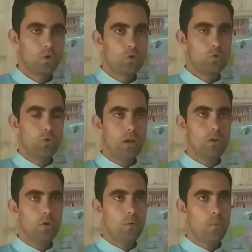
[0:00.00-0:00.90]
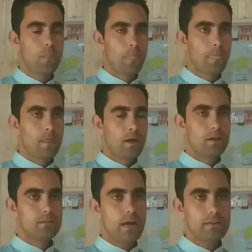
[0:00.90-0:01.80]
You all know
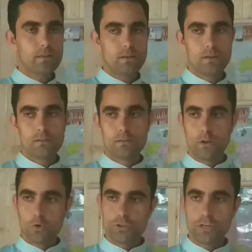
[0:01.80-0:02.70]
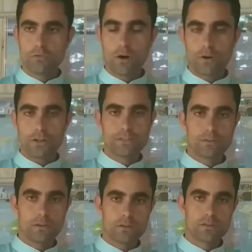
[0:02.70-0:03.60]
that the oceanic water is
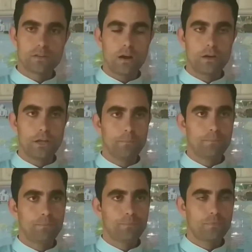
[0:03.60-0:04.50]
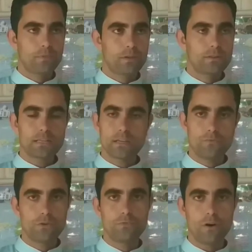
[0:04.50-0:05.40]
salty and thus
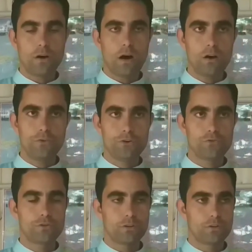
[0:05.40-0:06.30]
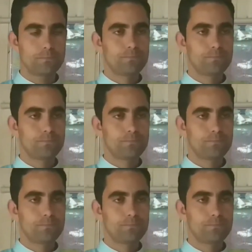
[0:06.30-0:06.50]
unfit to drink.